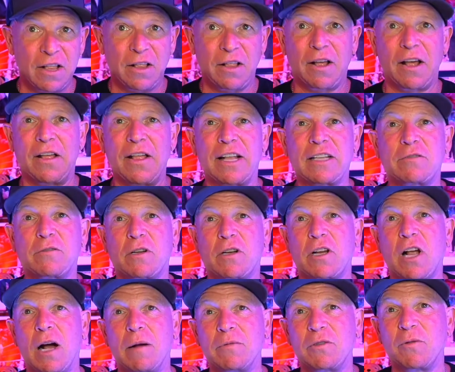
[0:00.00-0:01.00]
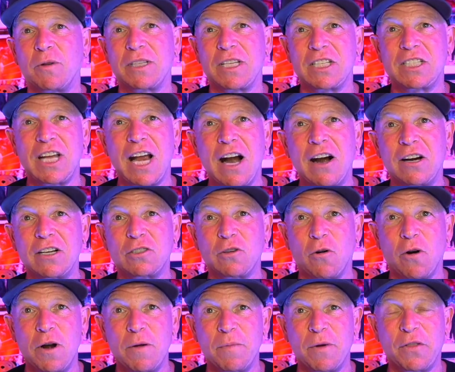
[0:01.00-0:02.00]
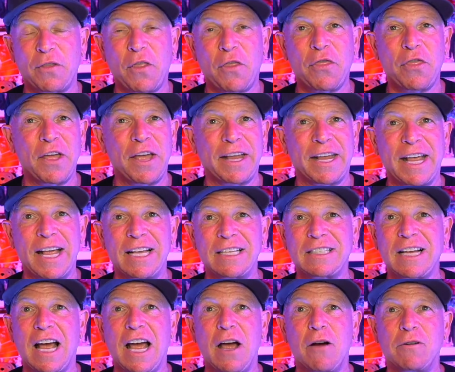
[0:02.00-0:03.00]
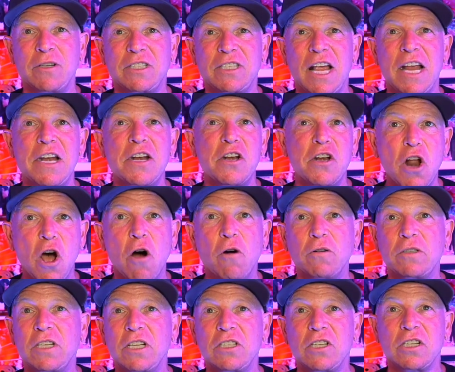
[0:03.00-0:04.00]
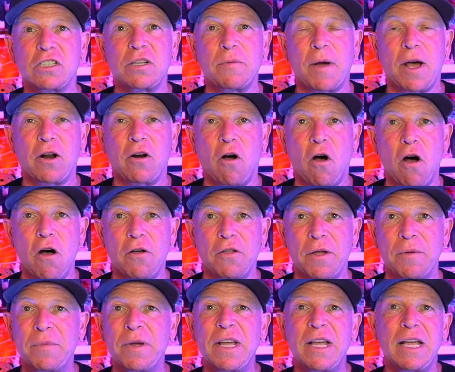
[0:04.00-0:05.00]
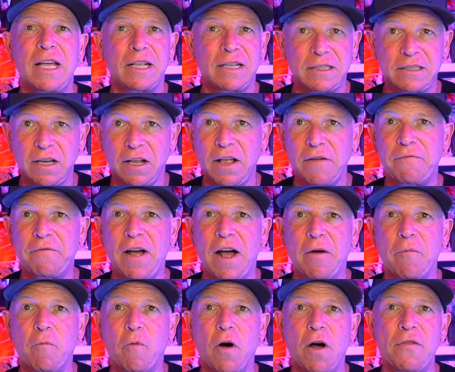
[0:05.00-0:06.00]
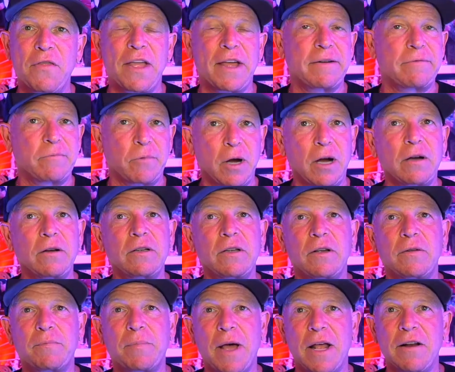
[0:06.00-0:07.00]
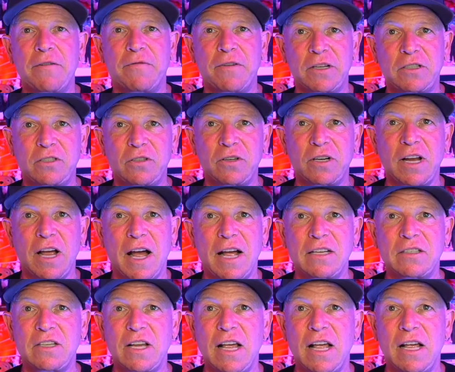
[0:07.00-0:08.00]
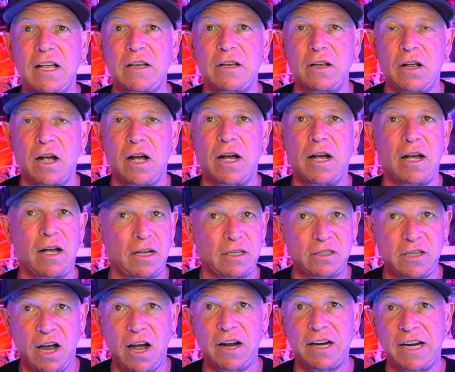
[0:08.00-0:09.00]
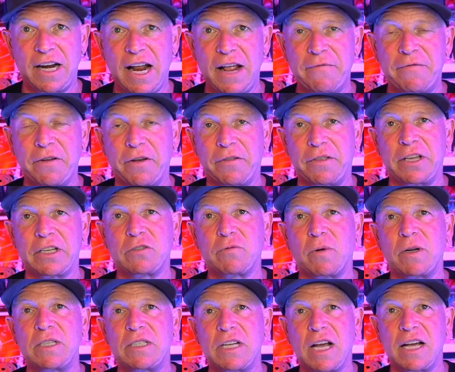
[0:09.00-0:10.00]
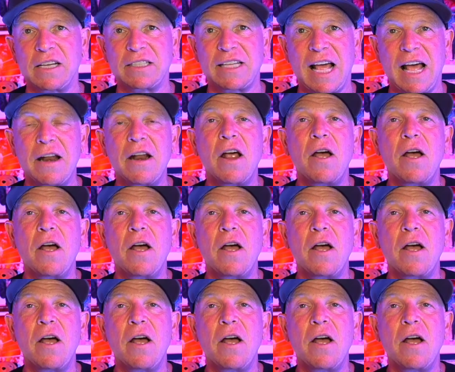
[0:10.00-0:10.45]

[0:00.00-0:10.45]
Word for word: Well, that comes with the territory. But the thing is, I always say no to just about all of them until I found one that, well, benefits you guys uh, a ton. And I feel this one does that